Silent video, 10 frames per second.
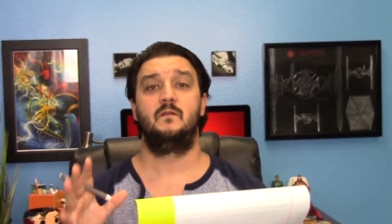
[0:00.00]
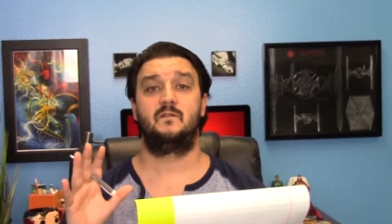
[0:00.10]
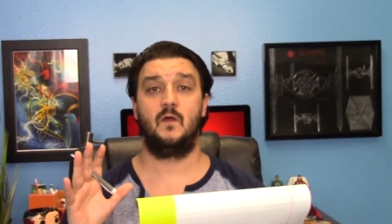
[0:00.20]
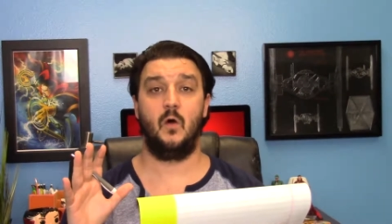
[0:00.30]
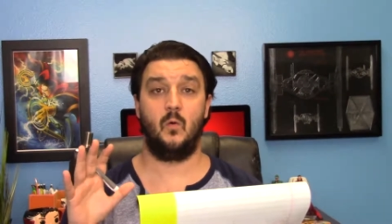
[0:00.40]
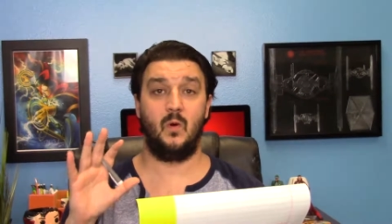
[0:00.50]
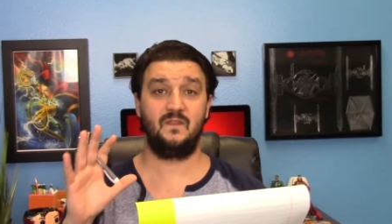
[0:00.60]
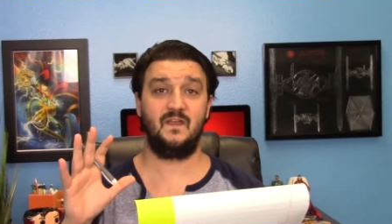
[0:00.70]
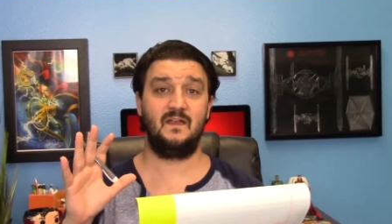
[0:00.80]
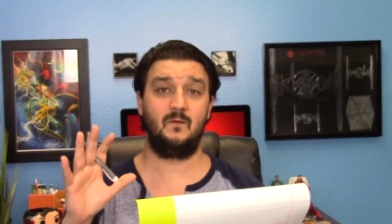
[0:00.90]
So
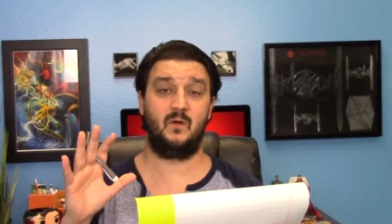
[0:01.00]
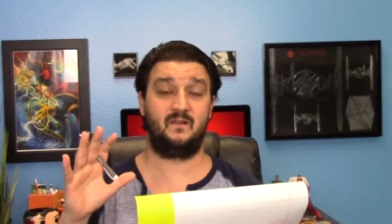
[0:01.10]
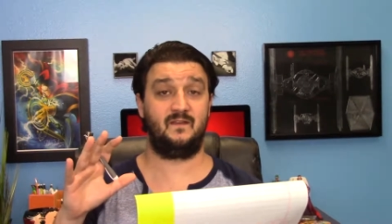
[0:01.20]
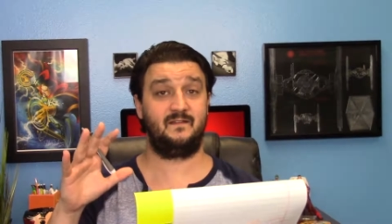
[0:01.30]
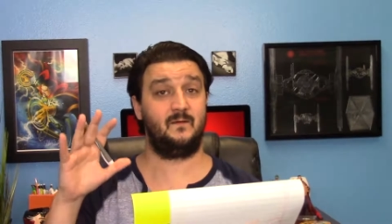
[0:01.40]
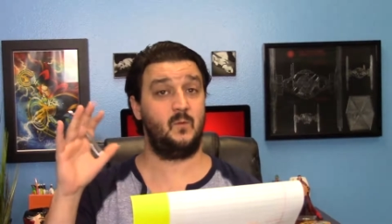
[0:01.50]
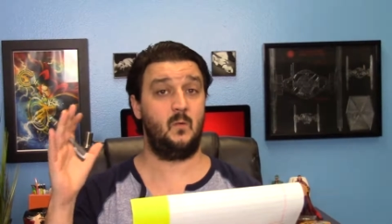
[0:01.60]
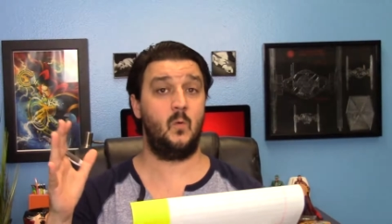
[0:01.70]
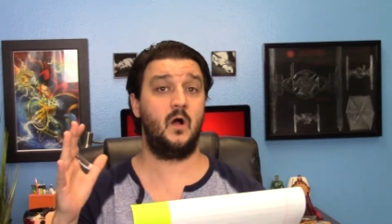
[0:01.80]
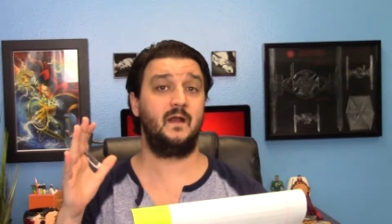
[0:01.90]
what they did was they said, we
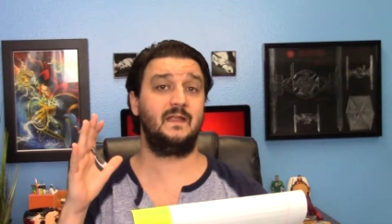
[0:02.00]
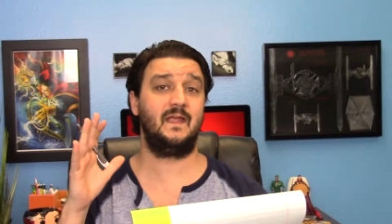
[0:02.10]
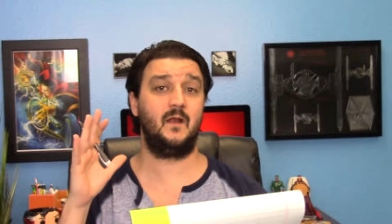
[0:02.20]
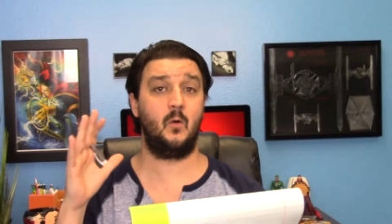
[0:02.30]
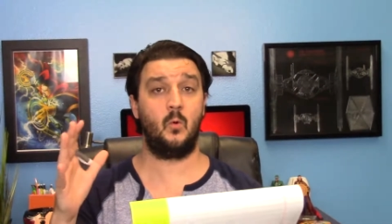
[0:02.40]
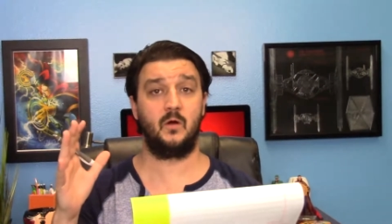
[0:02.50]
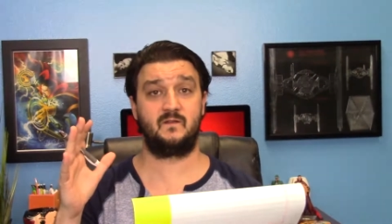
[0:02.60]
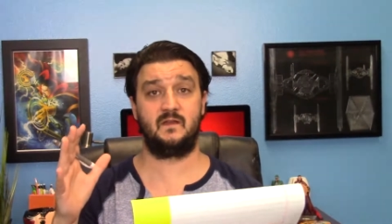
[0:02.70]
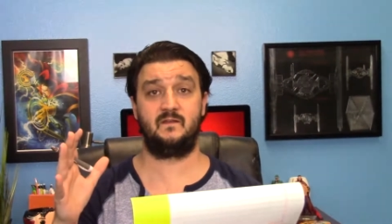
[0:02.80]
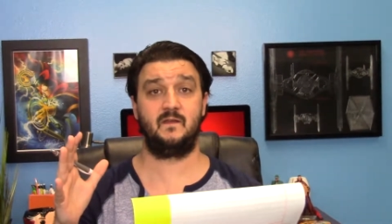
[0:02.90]
want to get
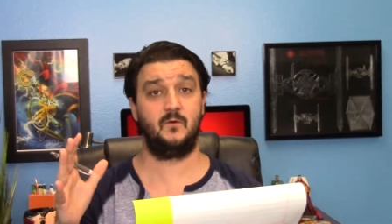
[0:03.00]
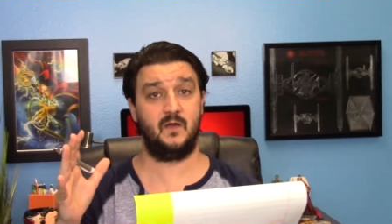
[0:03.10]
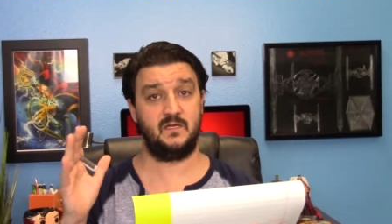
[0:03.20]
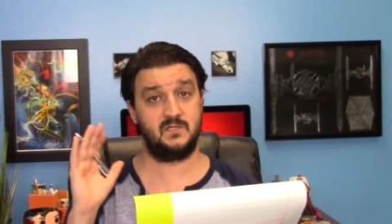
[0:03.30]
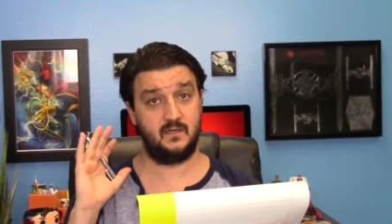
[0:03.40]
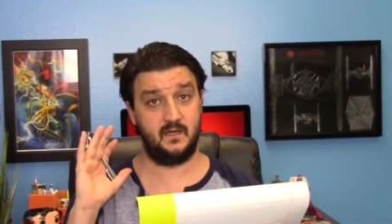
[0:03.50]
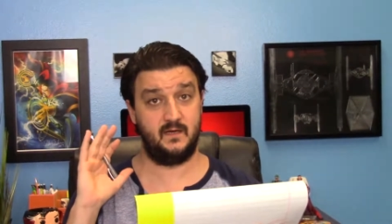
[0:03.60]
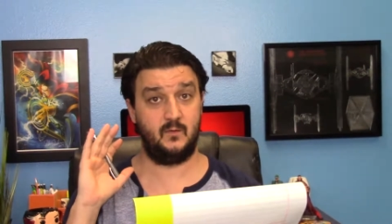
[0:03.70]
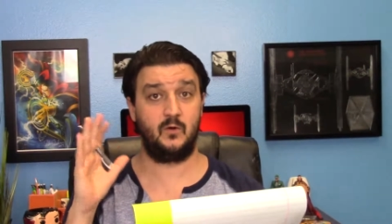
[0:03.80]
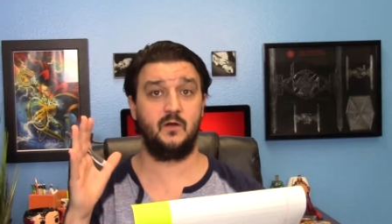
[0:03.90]
awards consideration. And
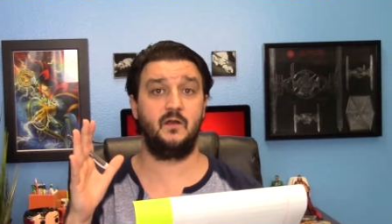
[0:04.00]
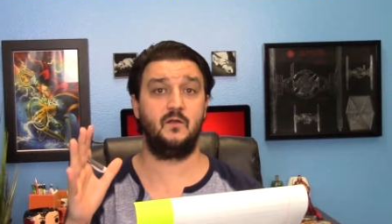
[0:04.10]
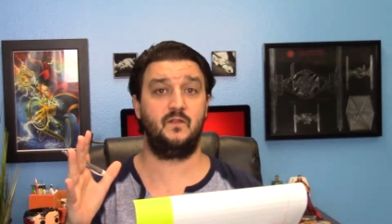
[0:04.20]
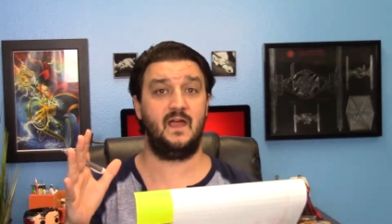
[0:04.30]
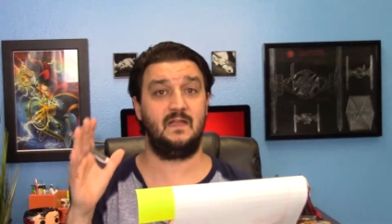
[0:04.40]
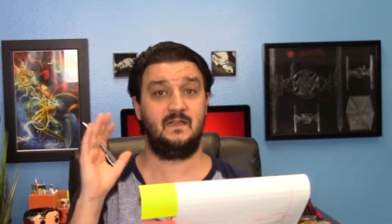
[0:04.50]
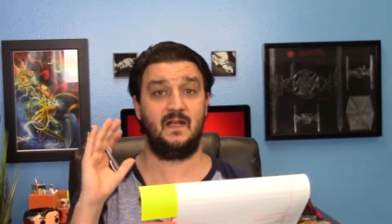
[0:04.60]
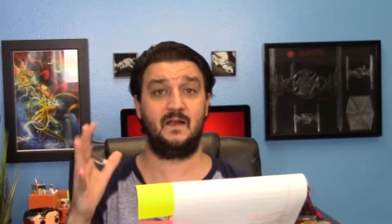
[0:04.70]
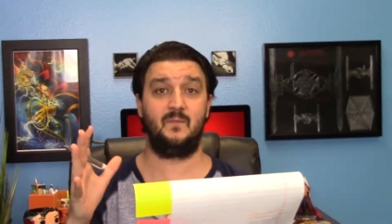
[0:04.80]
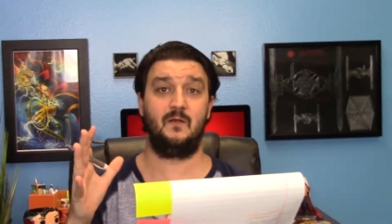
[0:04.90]
in order to do that, you
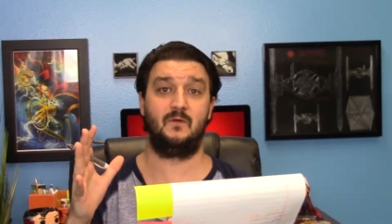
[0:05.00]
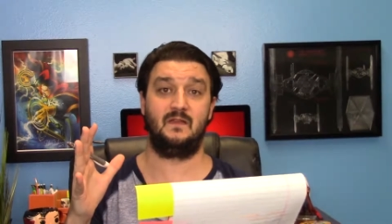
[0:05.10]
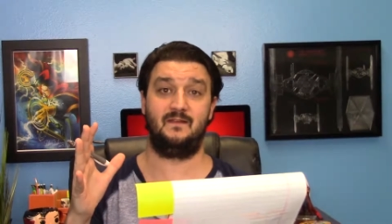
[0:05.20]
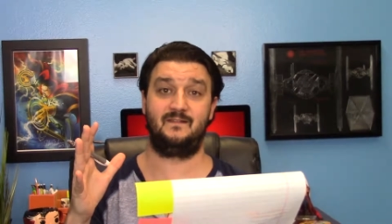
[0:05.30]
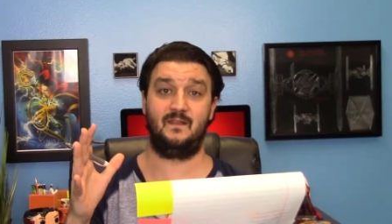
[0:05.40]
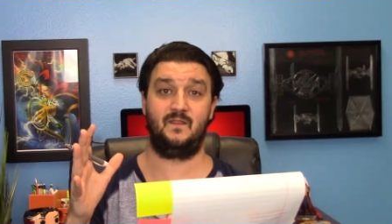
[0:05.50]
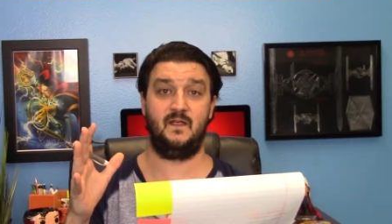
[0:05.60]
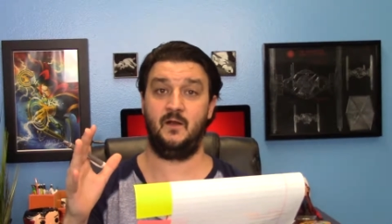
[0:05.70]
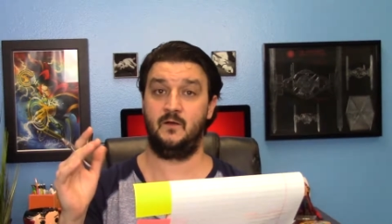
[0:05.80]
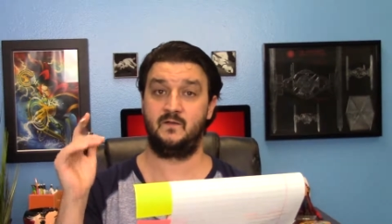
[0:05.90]
got to be released in
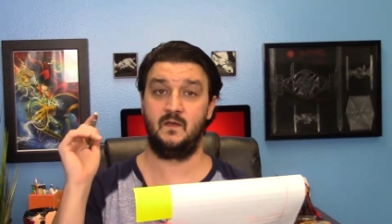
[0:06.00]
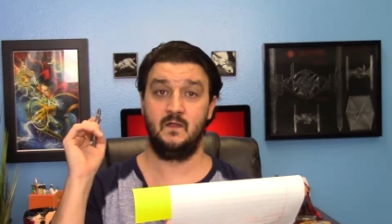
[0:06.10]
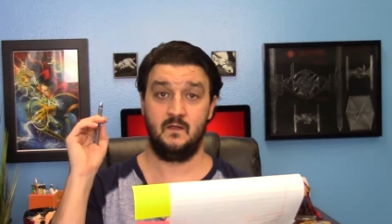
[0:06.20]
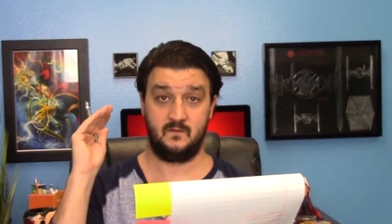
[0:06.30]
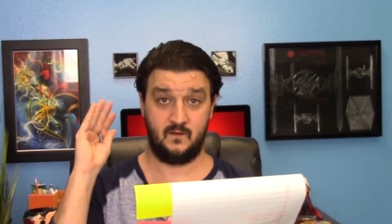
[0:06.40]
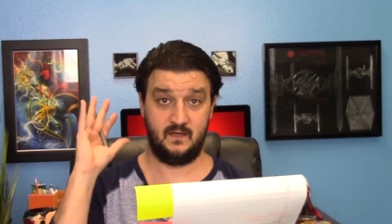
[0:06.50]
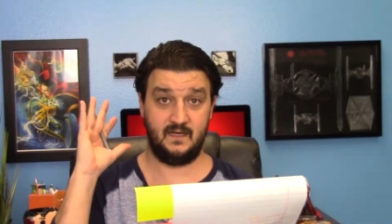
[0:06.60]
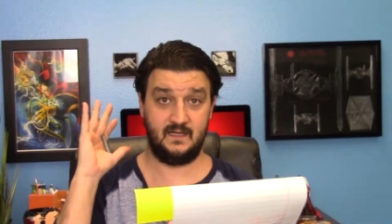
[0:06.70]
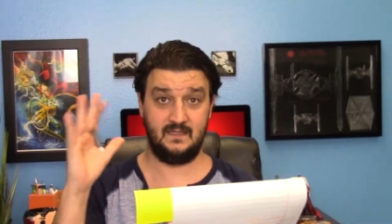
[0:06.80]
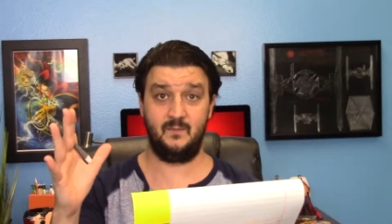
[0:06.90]
theaters. So they
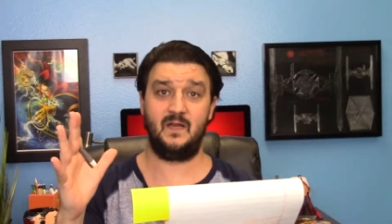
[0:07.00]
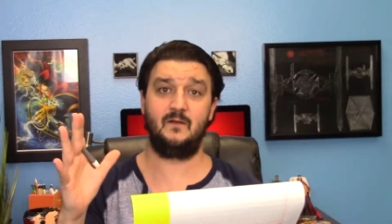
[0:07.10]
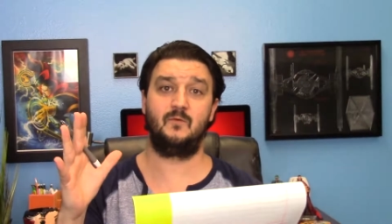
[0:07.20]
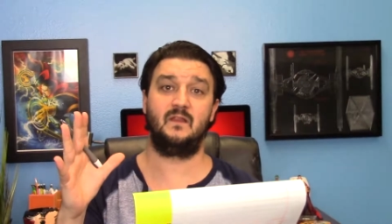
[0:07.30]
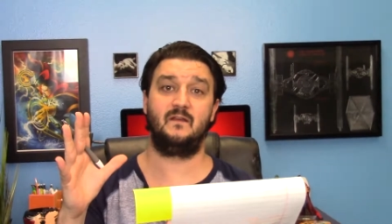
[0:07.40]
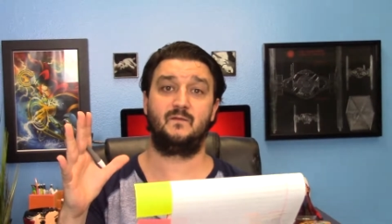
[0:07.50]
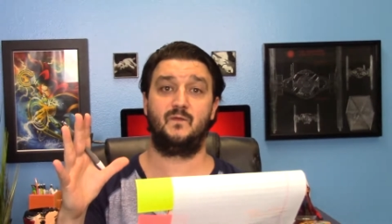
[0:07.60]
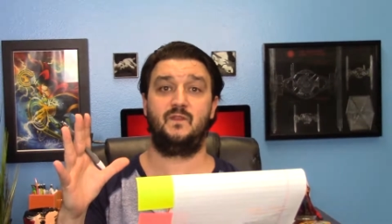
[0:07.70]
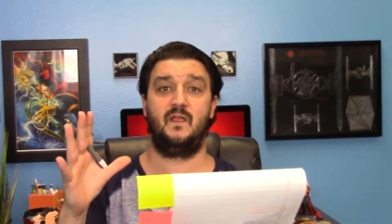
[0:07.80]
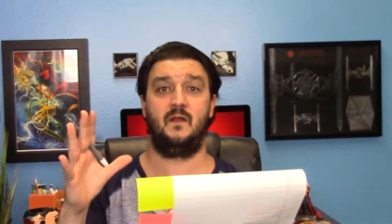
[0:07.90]
did a limited release
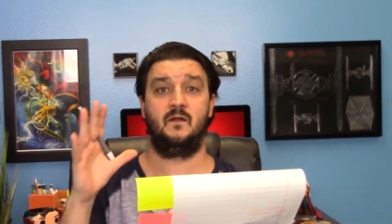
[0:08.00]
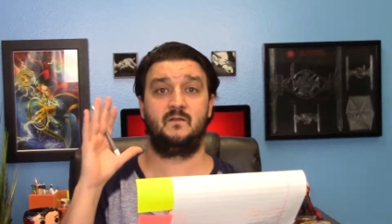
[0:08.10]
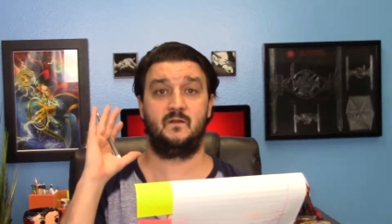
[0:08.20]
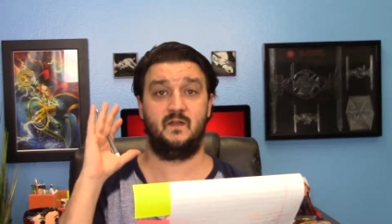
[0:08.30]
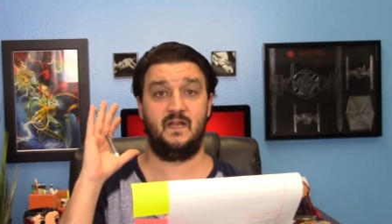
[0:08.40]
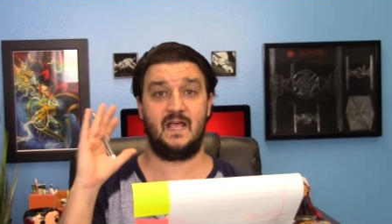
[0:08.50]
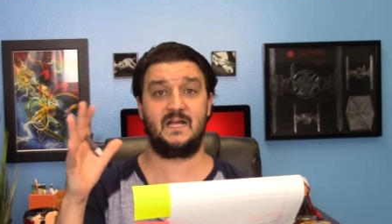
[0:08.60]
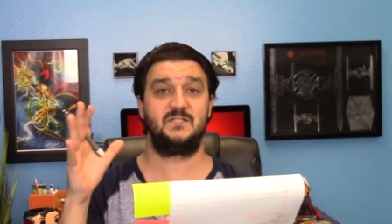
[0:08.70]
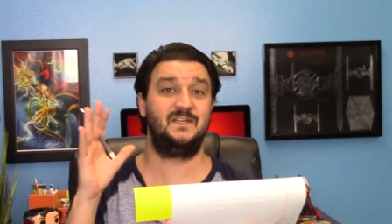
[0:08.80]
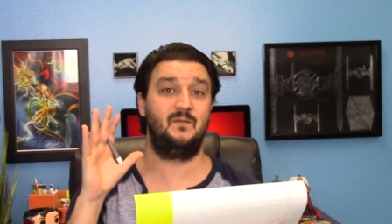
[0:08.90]
for theaters so that it
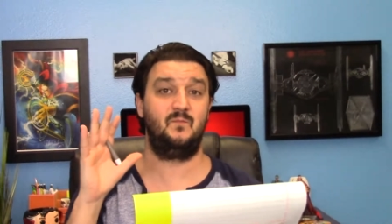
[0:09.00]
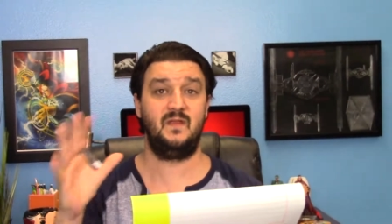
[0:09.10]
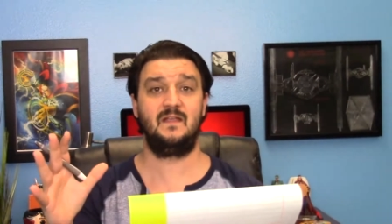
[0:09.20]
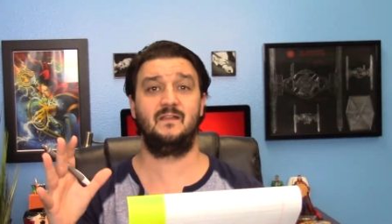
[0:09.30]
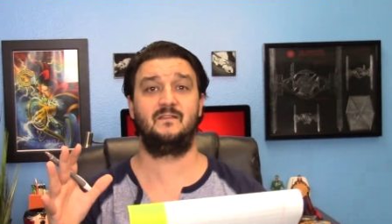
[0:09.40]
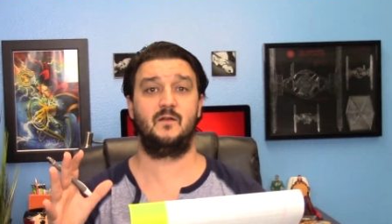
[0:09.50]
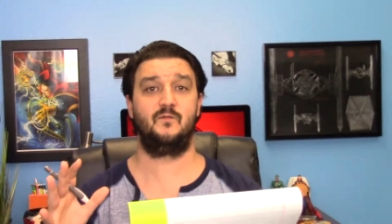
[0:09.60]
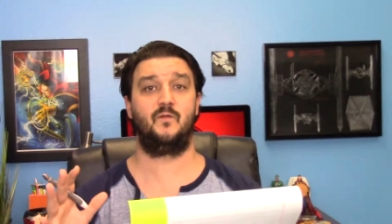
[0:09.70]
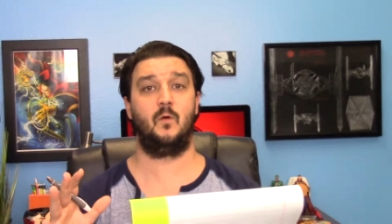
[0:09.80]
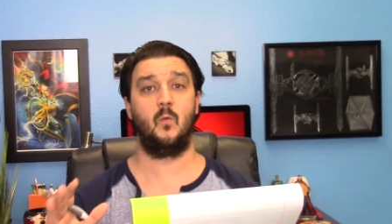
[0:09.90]
actually can be considered
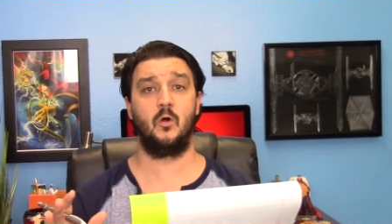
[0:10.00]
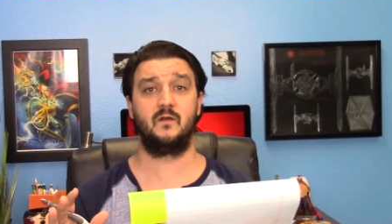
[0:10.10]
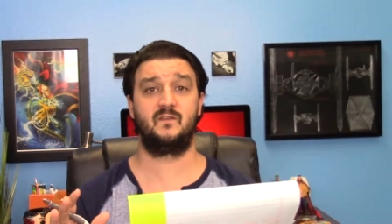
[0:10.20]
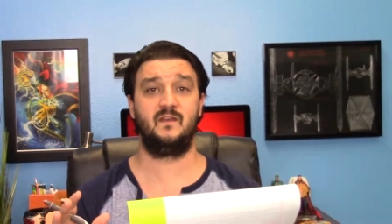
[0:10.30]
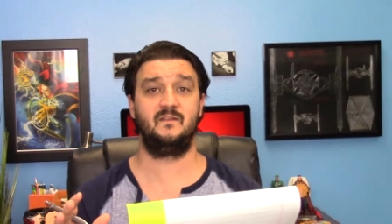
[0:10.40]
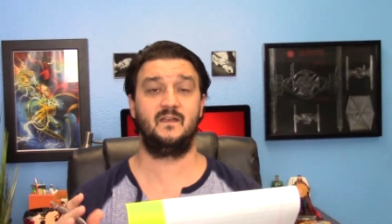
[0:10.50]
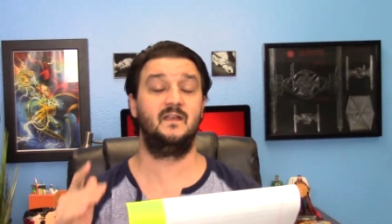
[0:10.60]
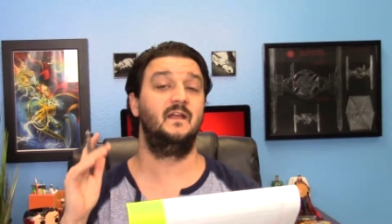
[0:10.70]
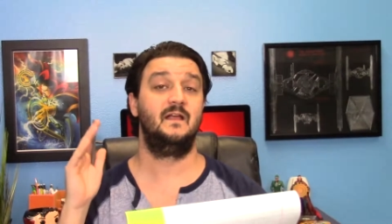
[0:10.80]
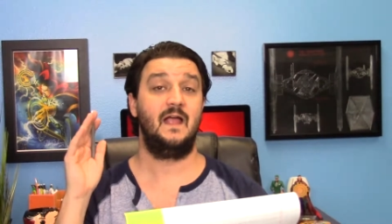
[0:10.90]
for award season.